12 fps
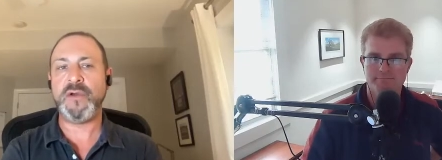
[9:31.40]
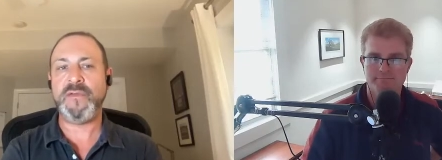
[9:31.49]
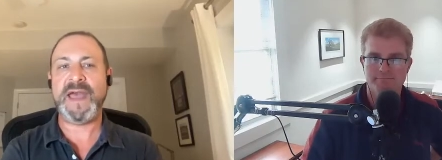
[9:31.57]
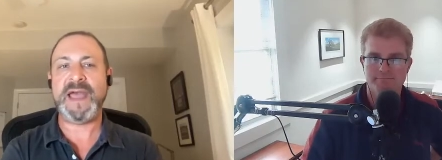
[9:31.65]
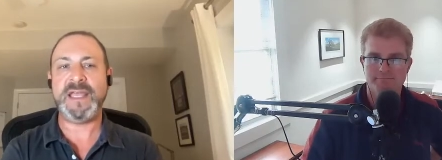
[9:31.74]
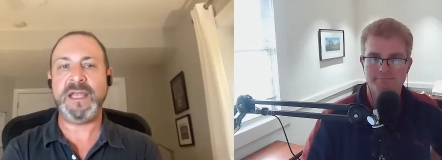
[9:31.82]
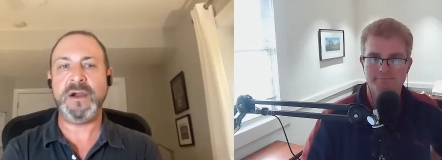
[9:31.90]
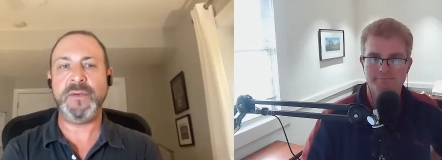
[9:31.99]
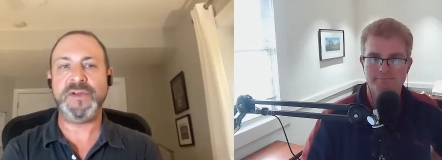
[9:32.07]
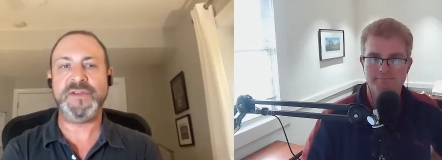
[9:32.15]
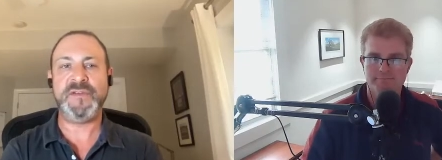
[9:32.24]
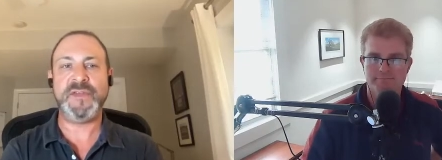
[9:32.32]
Speaker 1: Award that
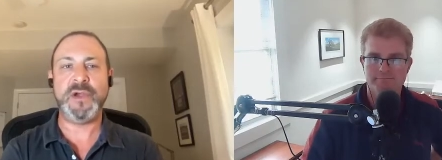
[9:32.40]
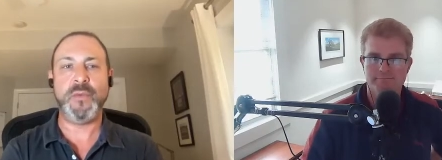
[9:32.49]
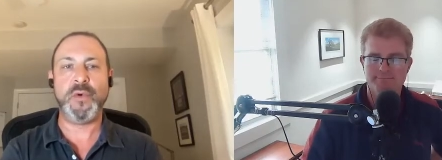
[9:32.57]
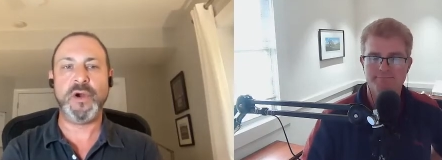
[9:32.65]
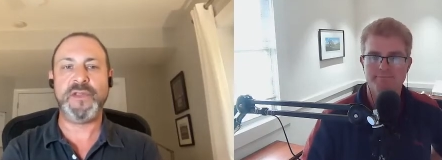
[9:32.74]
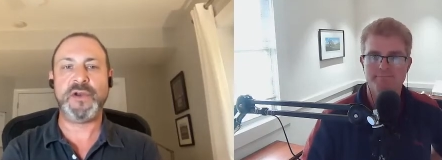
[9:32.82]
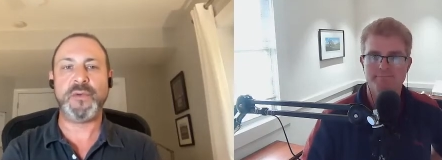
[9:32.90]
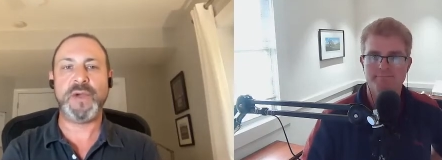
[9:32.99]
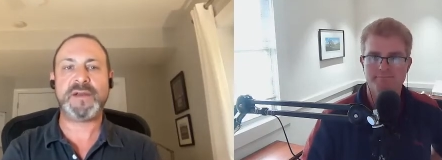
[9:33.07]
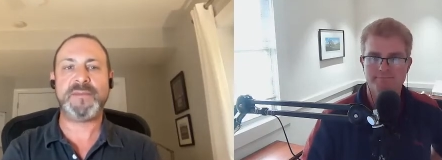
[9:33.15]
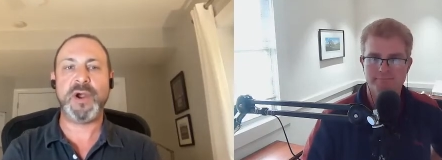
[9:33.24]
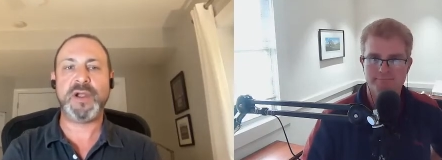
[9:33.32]
year, which is the award the
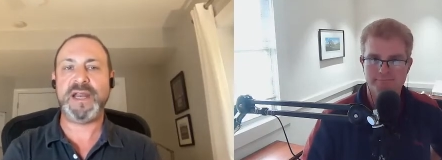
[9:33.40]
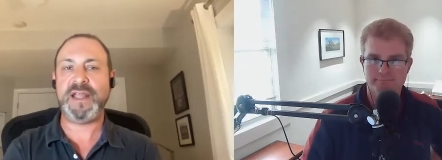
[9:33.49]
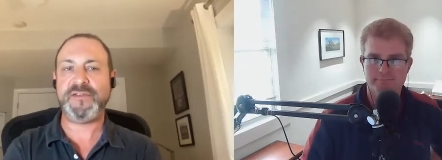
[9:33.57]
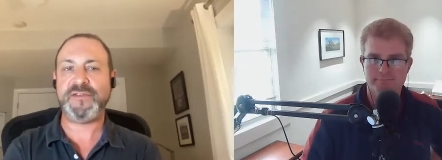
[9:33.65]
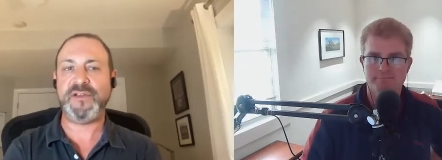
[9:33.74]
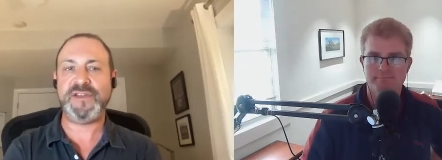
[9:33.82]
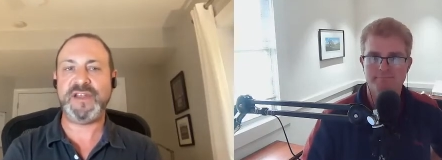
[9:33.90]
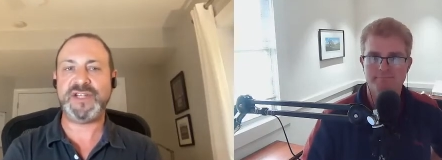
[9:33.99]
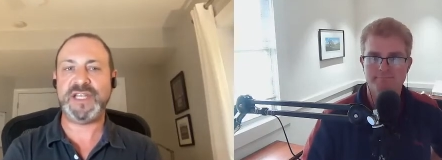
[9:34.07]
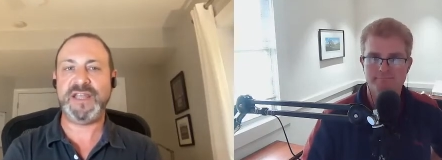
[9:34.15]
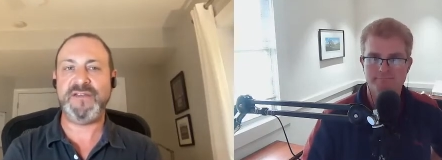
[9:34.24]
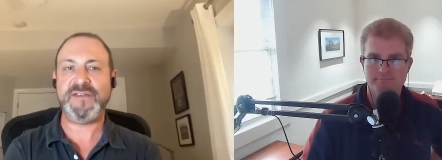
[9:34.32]
Direct Marketing
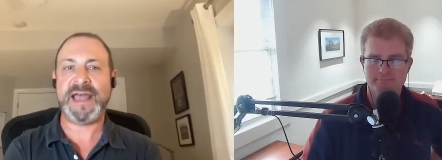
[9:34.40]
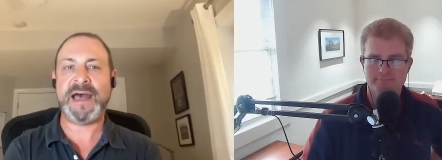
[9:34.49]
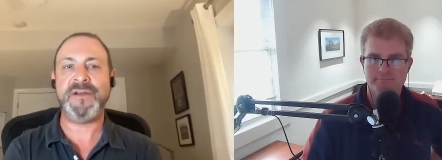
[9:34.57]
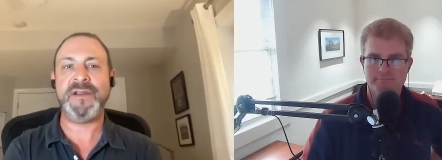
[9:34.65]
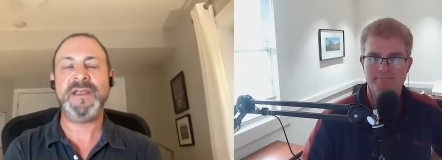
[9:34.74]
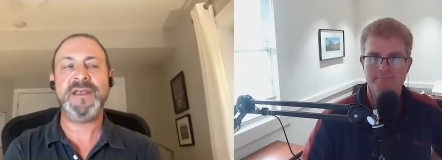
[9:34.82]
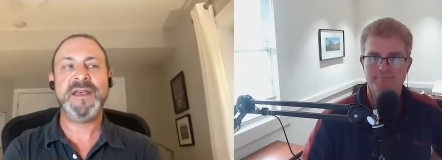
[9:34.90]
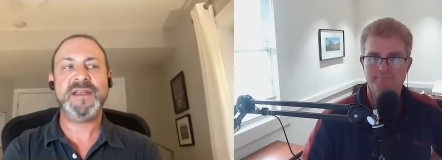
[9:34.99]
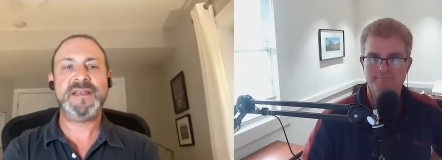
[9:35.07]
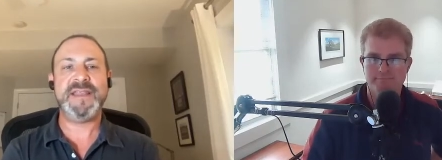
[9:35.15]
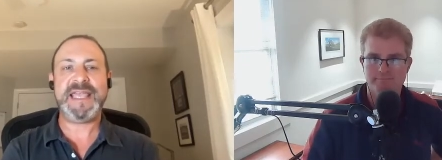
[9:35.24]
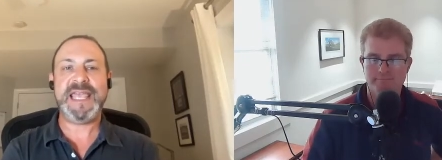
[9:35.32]
Association gives out
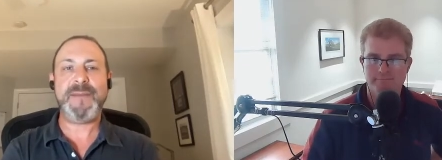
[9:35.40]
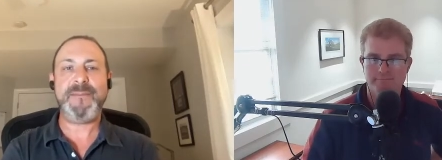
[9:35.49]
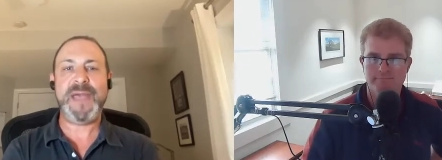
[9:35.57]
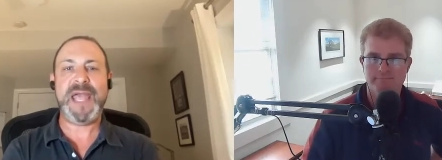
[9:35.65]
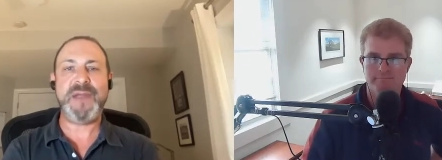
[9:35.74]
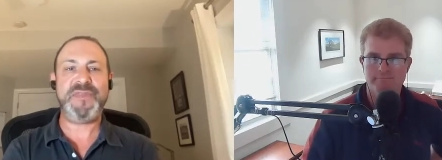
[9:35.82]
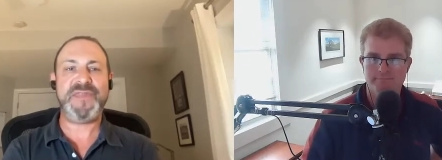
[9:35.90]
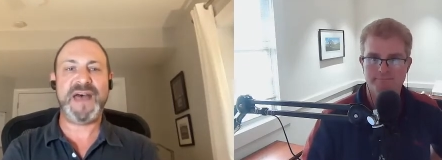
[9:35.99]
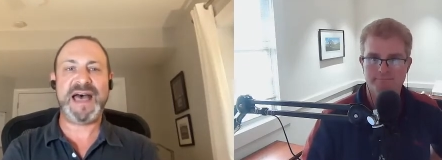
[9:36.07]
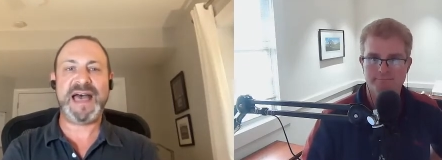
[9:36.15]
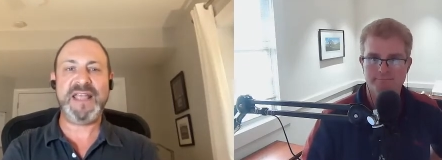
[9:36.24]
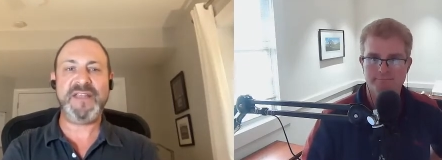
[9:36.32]
to the campaign
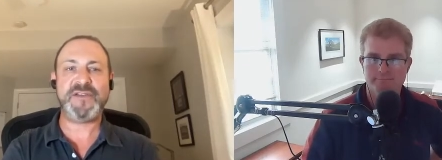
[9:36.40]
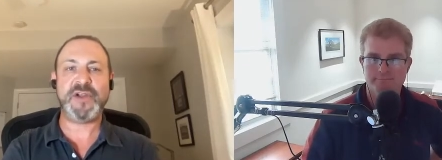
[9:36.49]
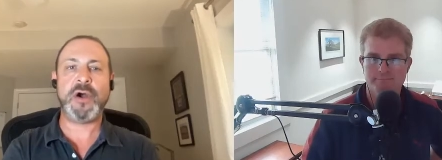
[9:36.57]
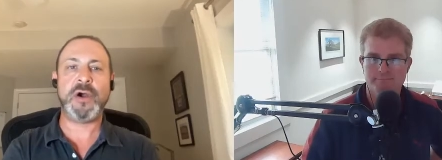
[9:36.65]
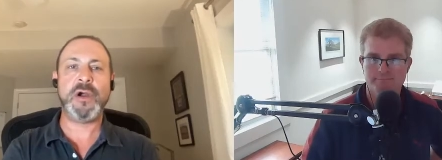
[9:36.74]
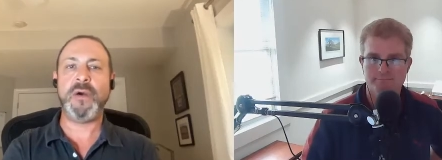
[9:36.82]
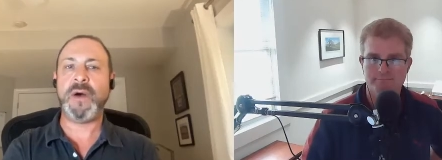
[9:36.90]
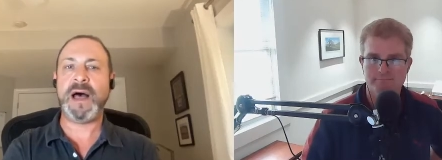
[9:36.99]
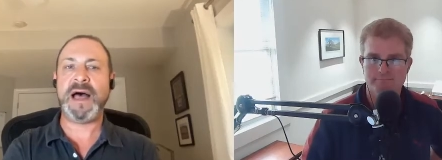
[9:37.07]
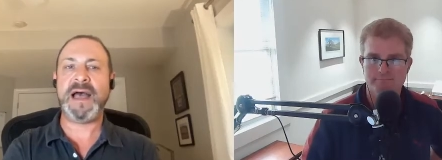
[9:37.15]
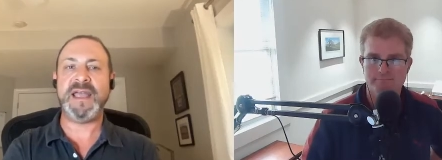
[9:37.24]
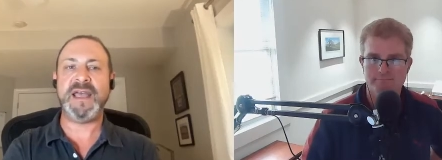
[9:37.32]
with the highest
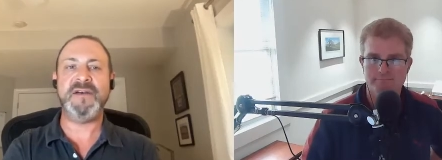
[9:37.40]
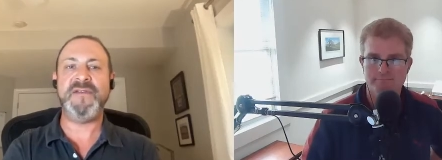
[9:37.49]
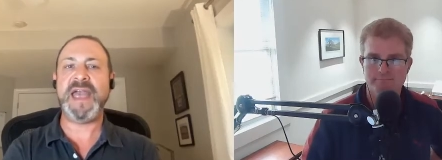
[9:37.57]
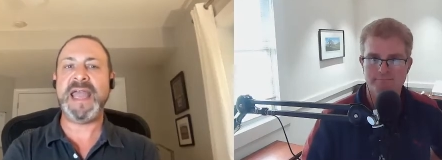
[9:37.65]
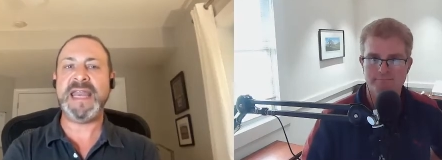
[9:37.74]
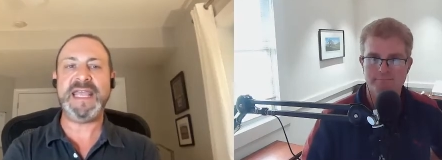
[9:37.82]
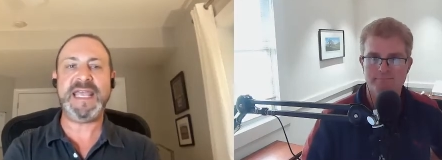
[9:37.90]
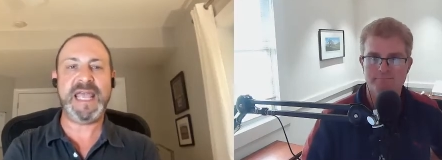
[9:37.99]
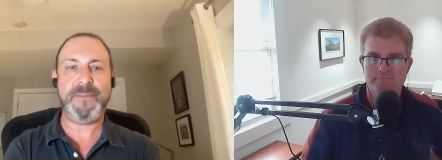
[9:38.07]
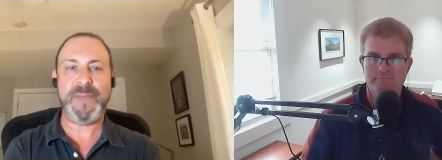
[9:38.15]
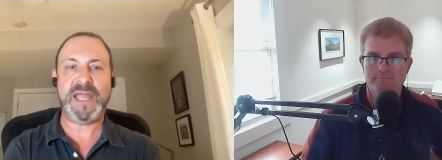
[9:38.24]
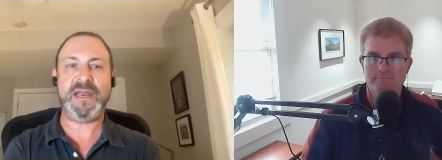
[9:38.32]
R O I of
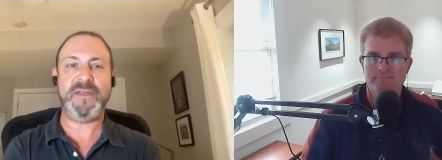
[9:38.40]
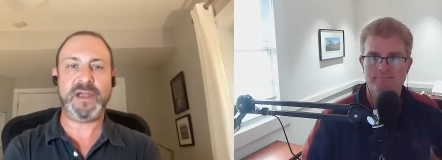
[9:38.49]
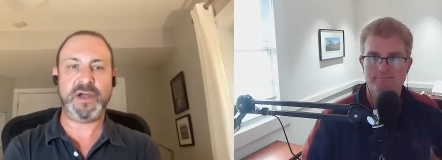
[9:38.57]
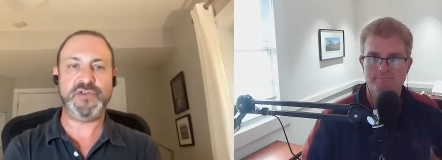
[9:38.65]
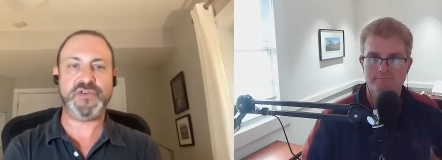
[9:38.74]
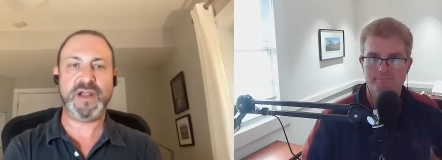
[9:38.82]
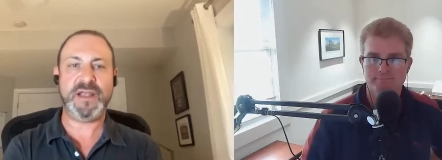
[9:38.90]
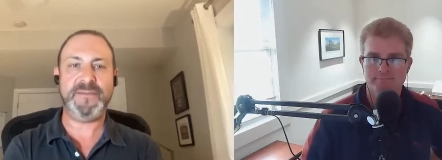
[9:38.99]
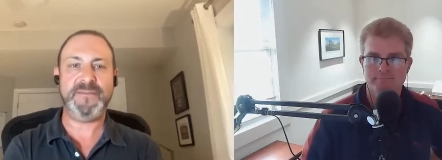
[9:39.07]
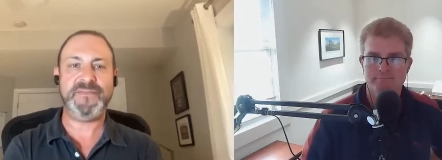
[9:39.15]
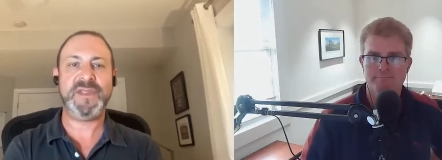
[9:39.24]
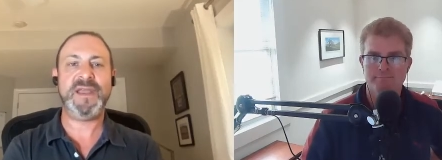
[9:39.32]
any campaign in the
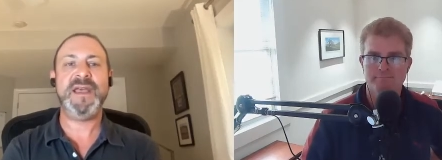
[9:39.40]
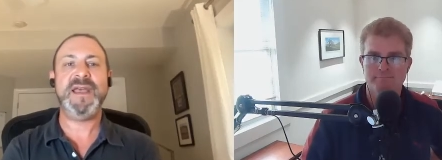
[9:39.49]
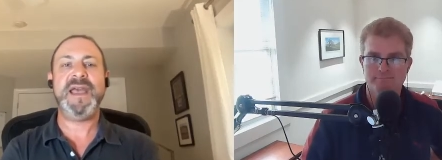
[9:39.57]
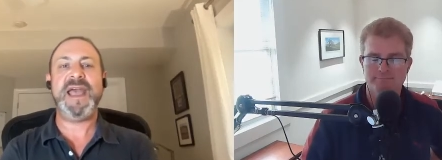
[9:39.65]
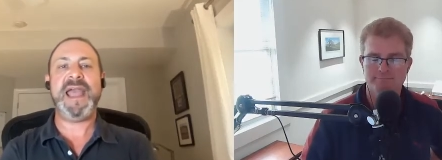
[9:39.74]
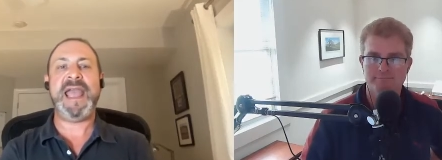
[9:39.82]
country. Hmm.